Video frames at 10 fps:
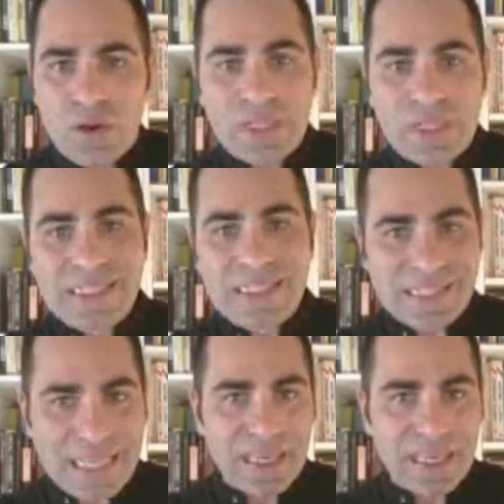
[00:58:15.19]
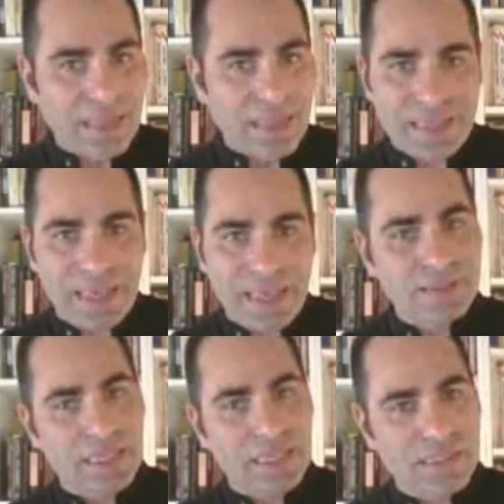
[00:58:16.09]
When it's sinking,
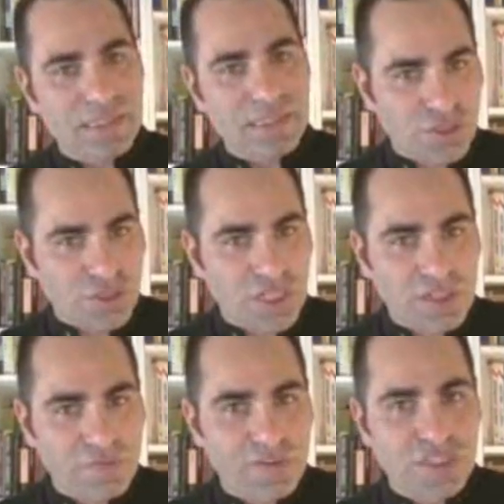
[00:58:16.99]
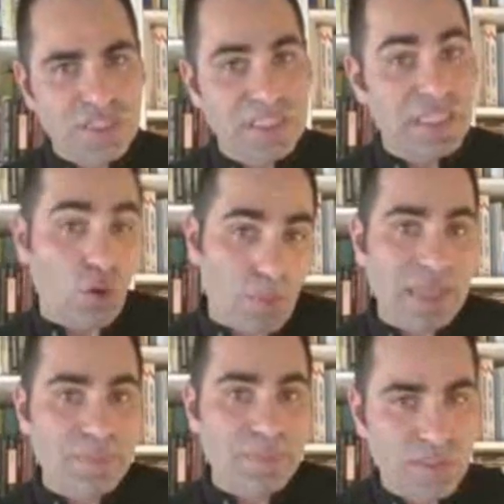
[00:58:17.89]
again, it's qi deficiency, or
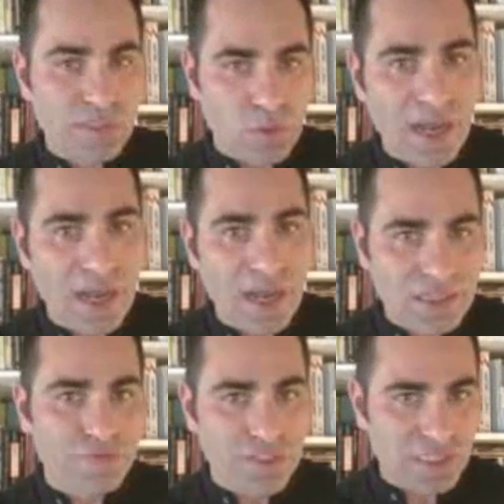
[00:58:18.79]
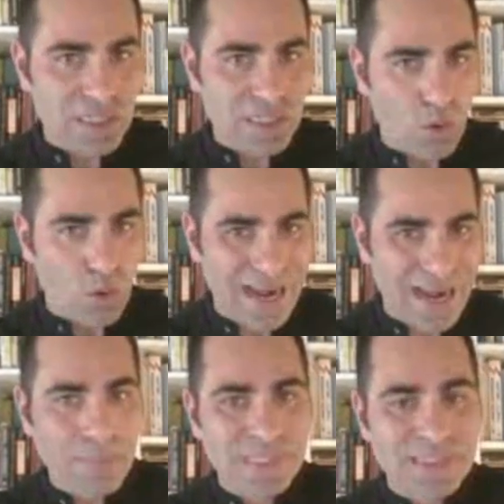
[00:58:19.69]
might be also yang deficiency or
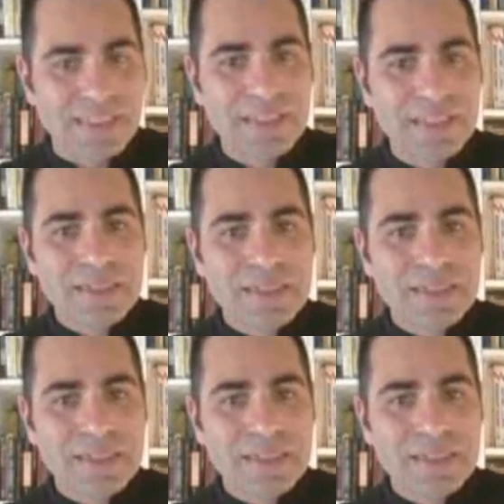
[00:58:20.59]
collapse.